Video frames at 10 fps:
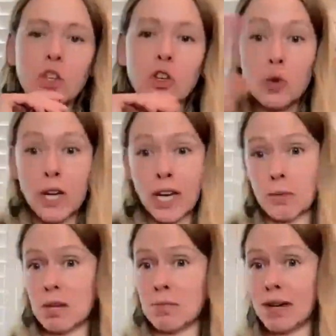You
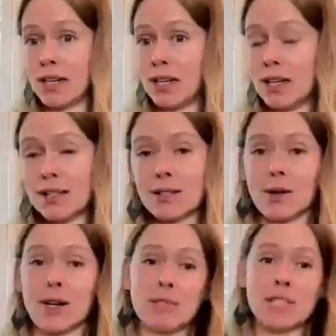can't meet my needs, so
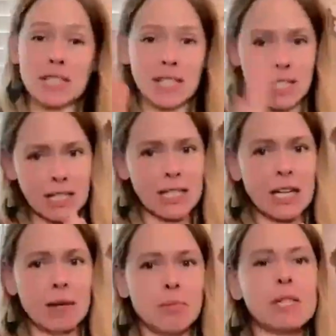I'm just going to
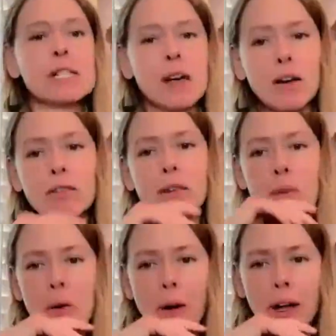contain myself and
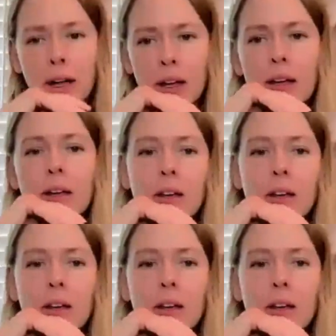be quiet.